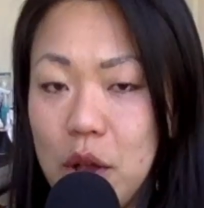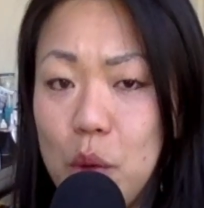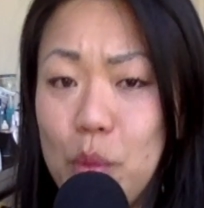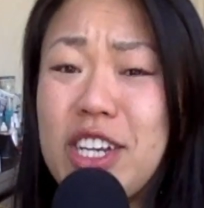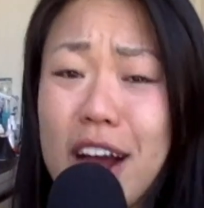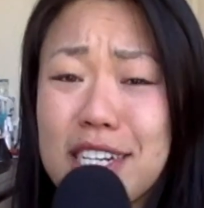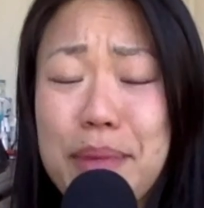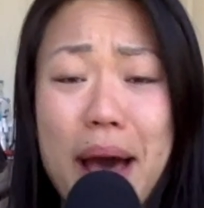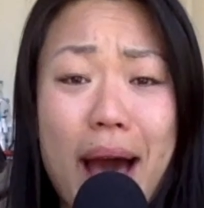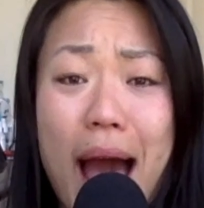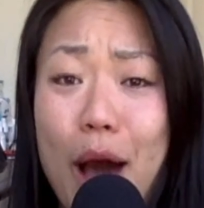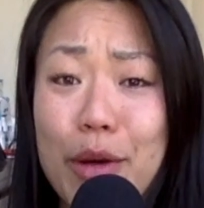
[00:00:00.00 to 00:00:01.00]
We talked about
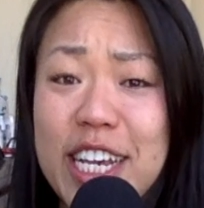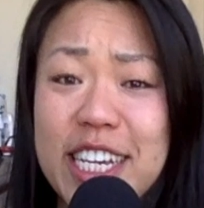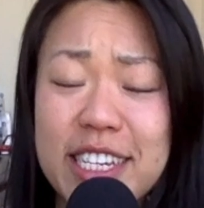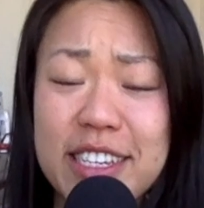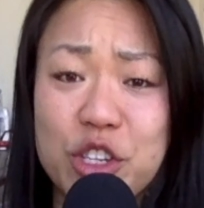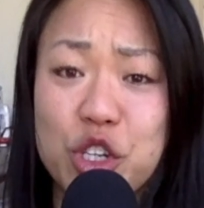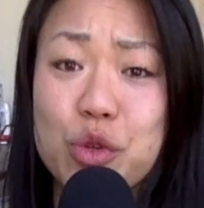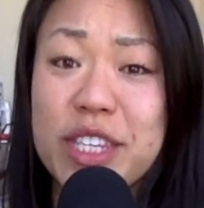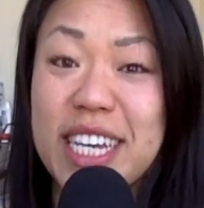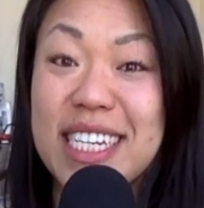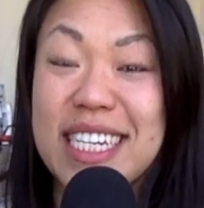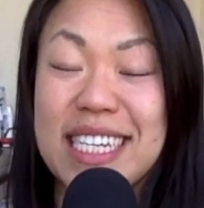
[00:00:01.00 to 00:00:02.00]
how he is
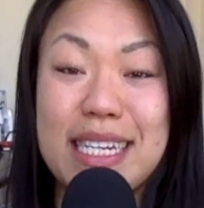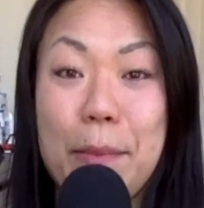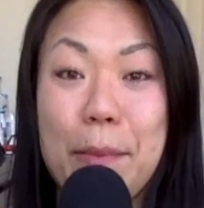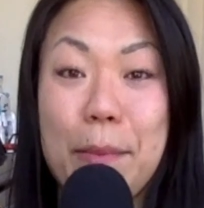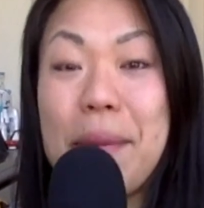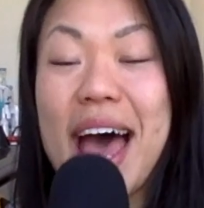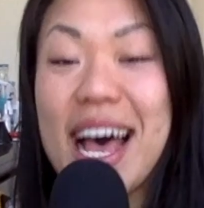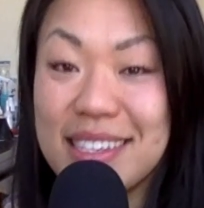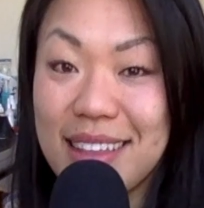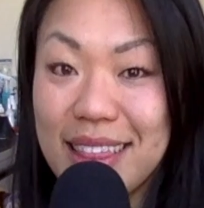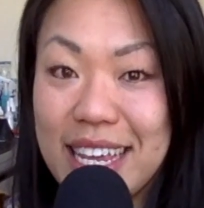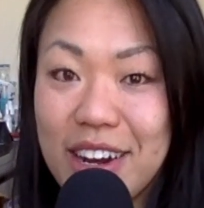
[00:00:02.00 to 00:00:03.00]
choosing to step up as
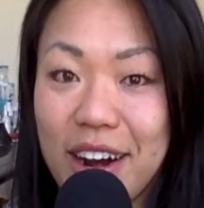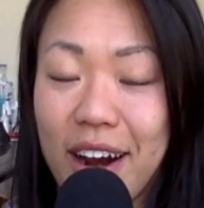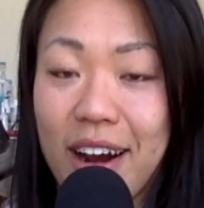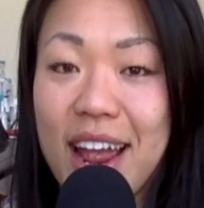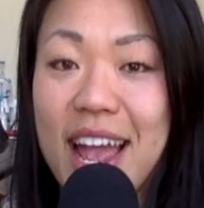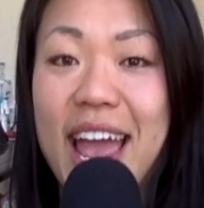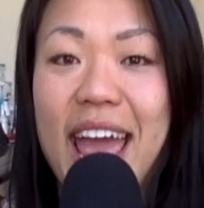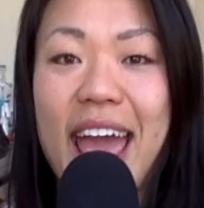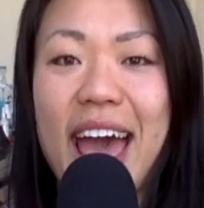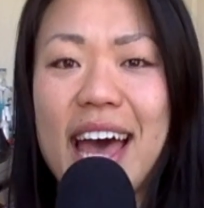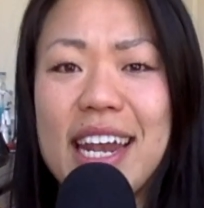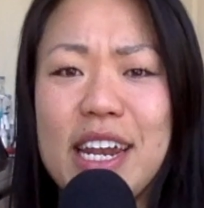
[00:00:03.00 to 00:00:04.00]
a leader,
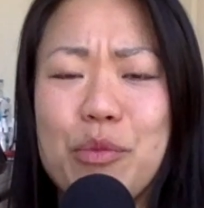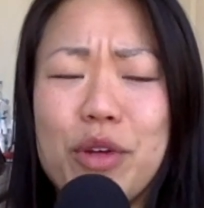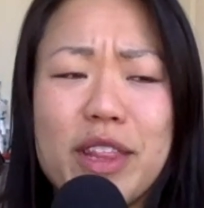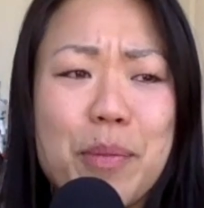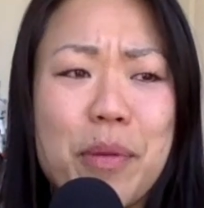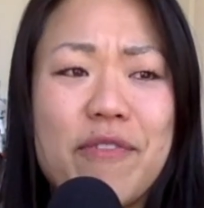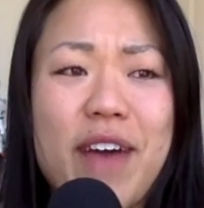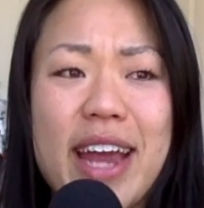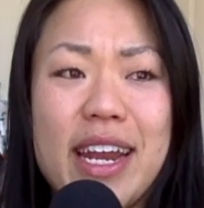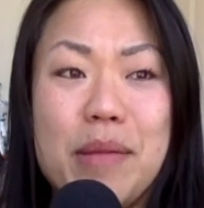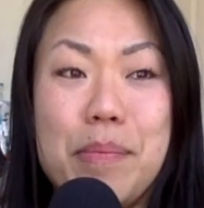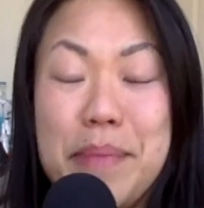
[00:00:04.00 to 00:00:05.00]
and it really
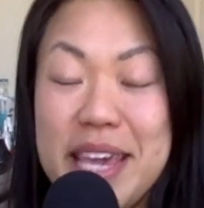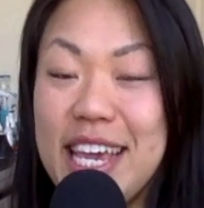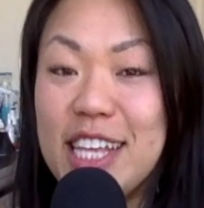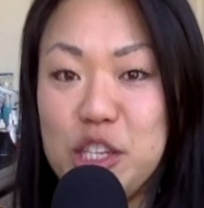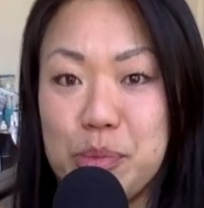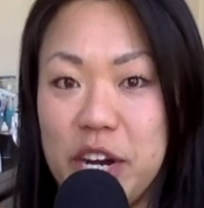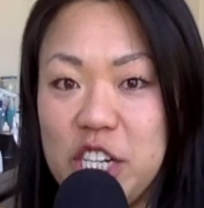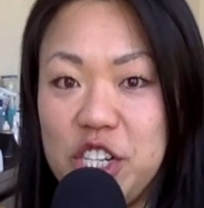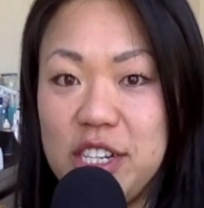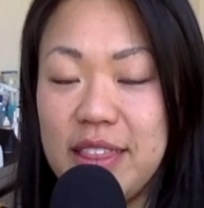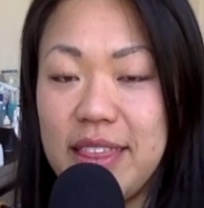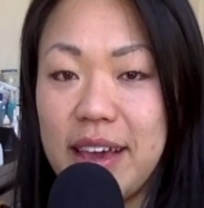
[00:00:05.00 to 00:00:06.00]
provided me
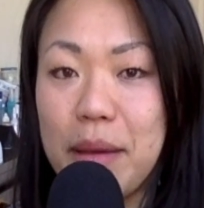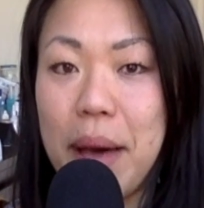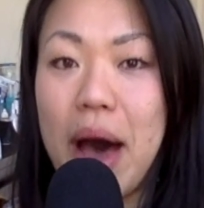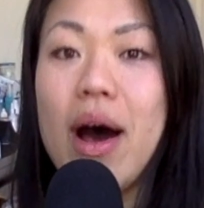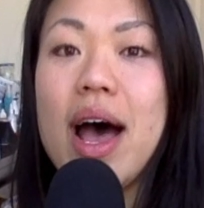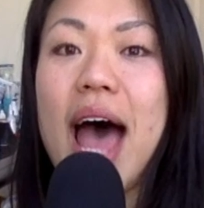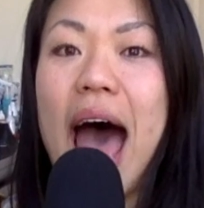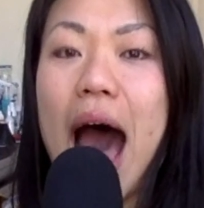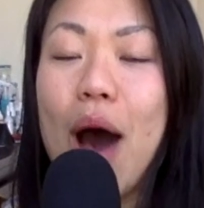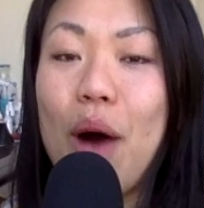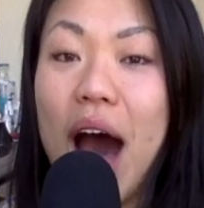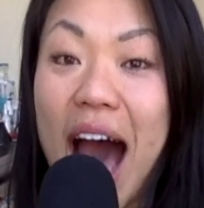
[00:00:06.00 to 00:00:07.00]
inspiration to think about
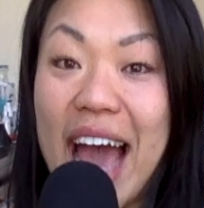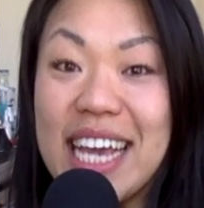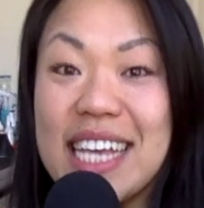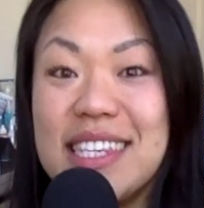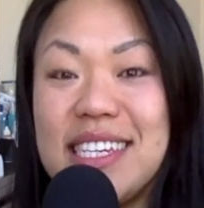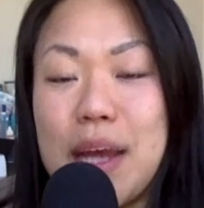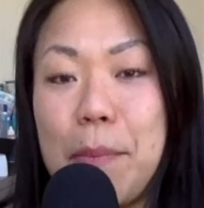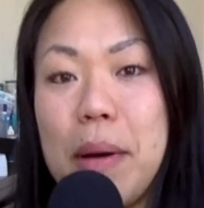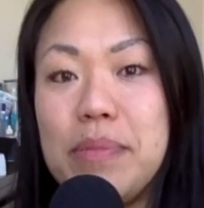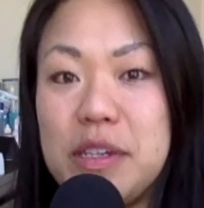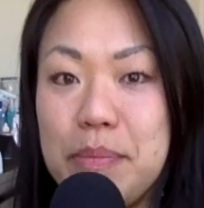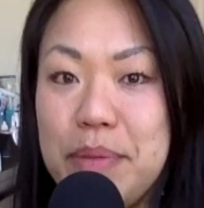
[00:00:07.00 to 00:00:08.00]
how I can step
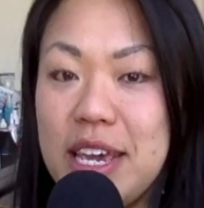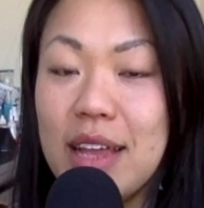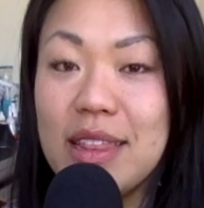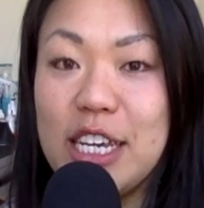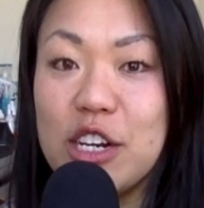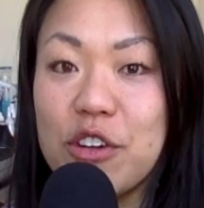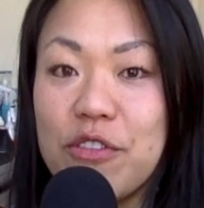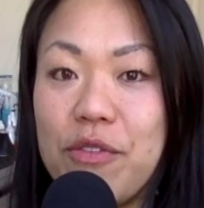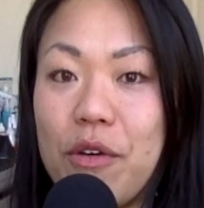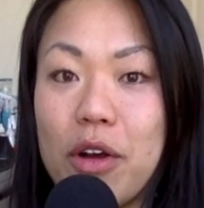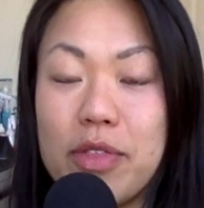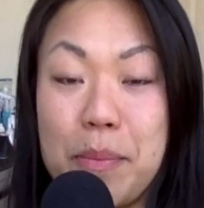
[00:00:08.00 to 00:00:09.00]
up to be a leader
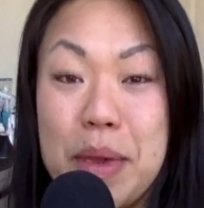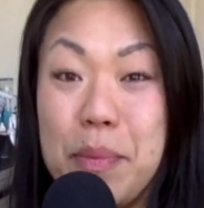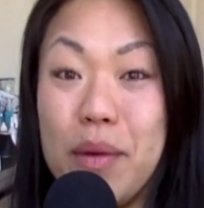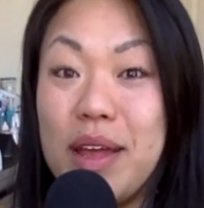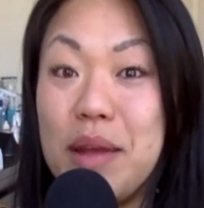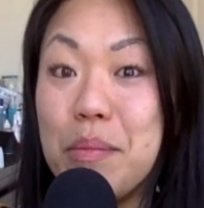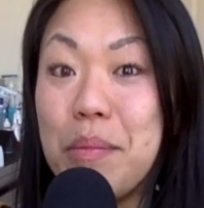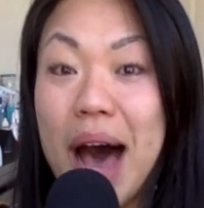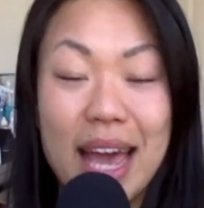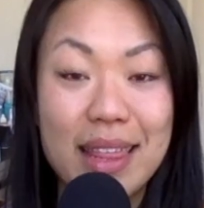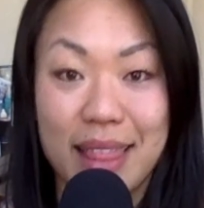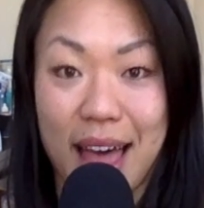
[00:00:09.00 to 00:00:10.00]
for the people in
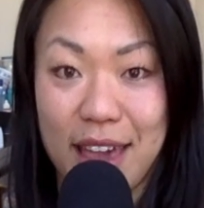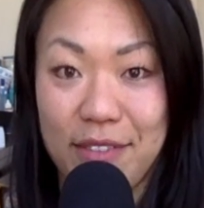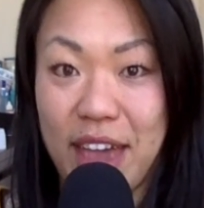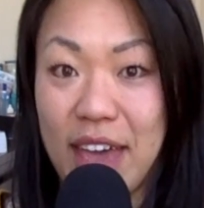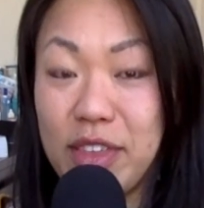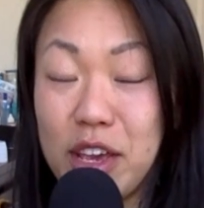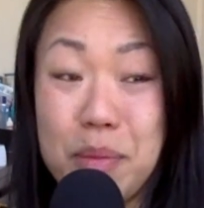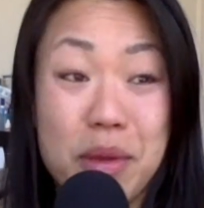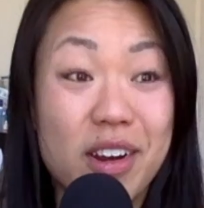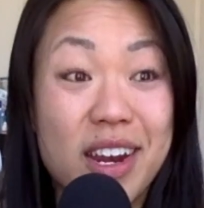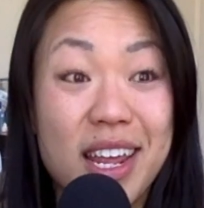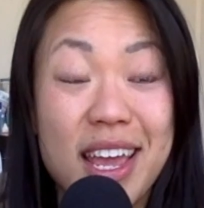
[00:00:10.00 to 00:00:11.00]
my life and the
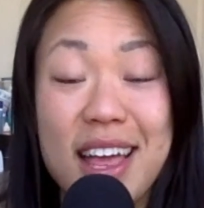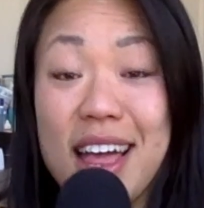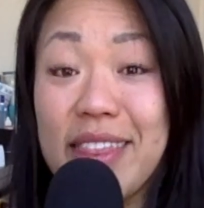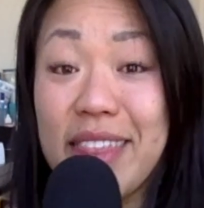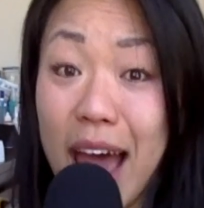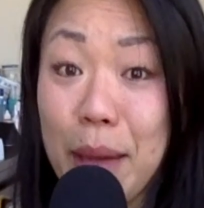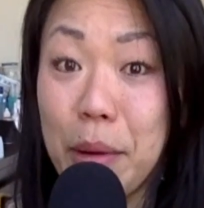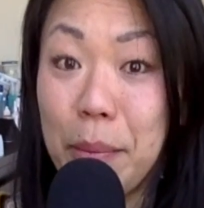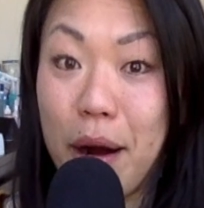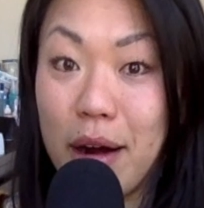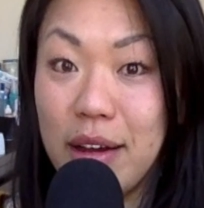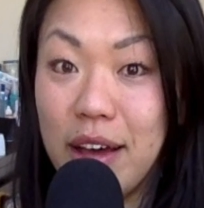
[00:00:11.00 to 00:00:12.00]
community that I'm a
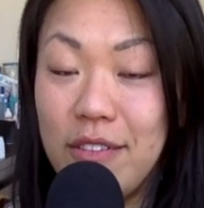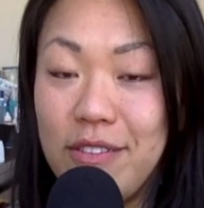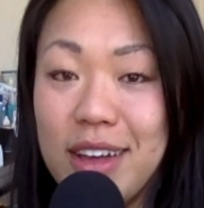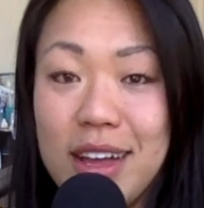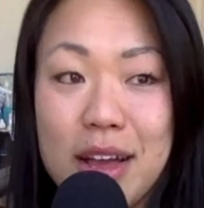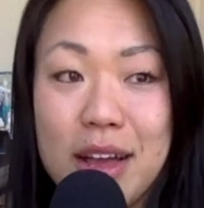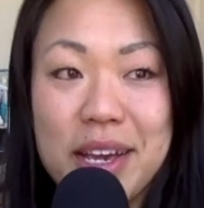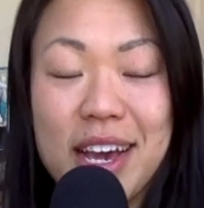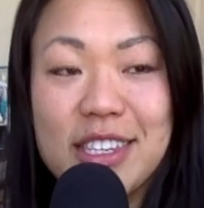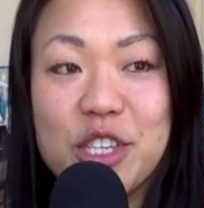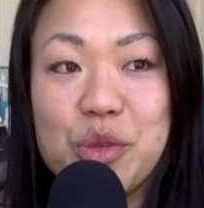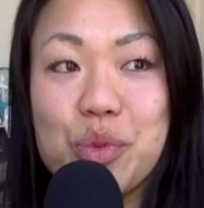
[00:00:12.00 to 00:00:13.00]
part of,
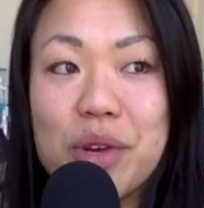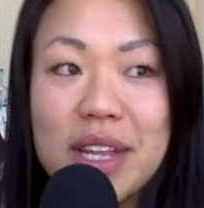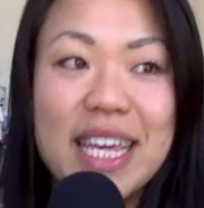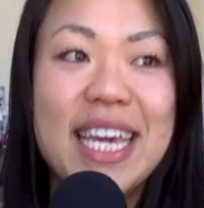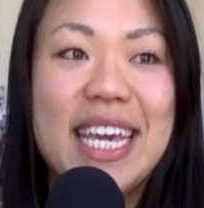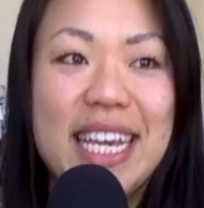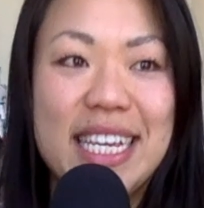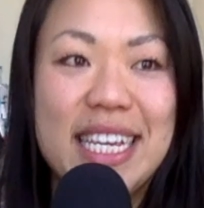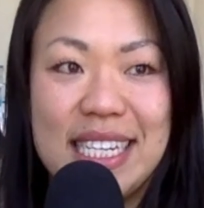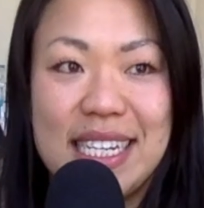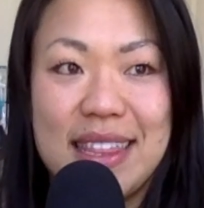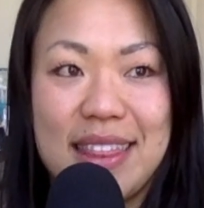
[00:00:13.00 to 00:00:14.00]
because it's really
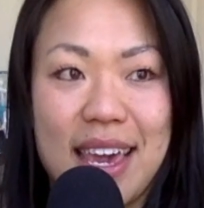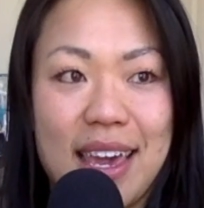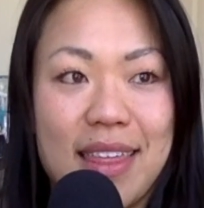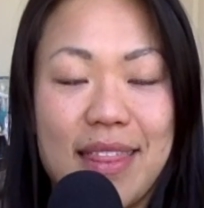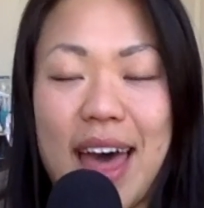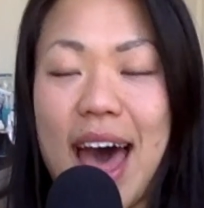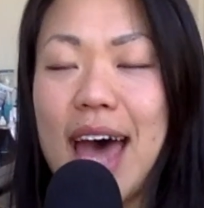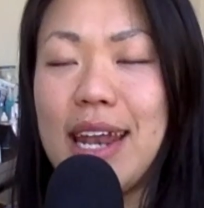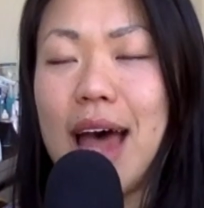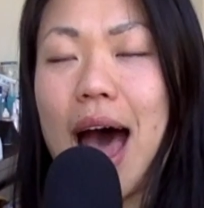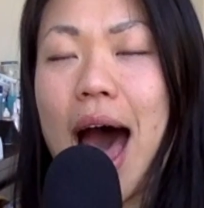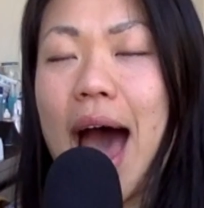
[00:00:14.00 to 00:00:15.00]
easy to think that
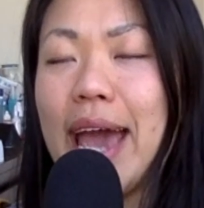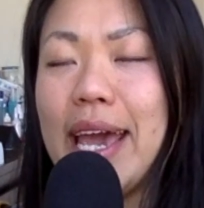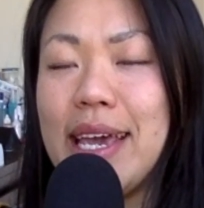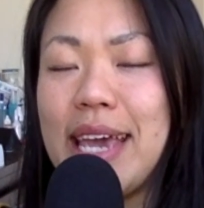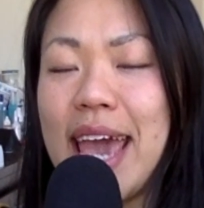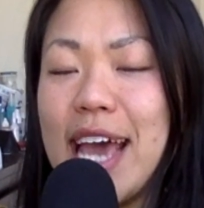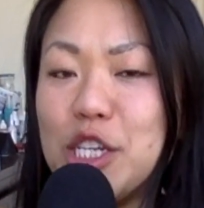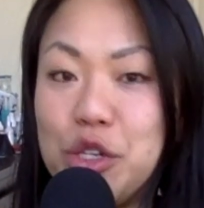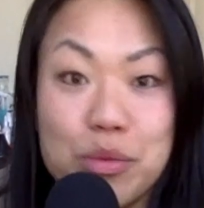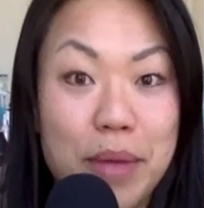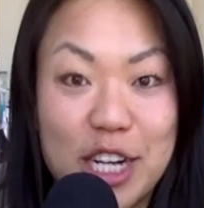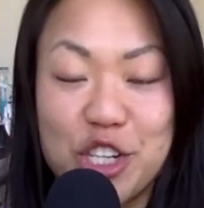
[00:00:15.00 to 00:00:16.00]
I can't
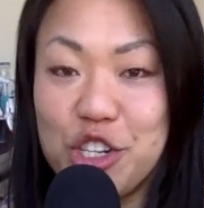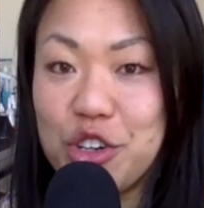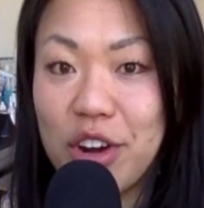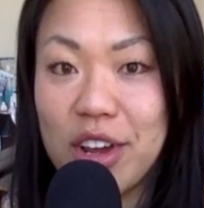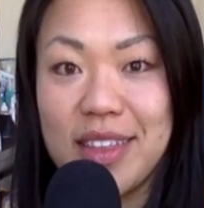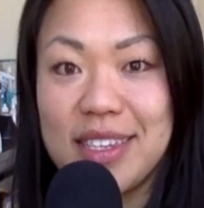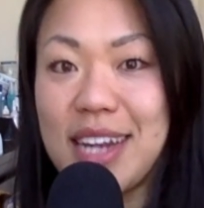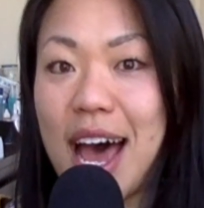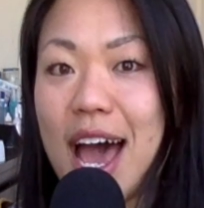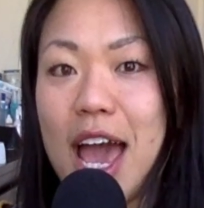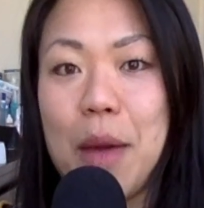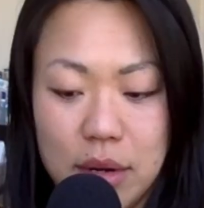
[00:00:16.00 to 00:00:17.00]
do much during this
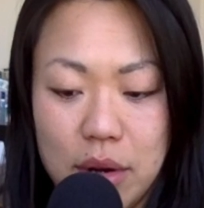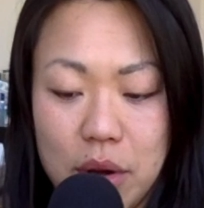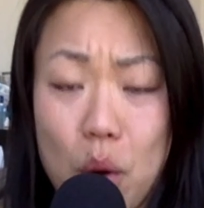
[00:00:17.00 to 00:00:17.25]
time.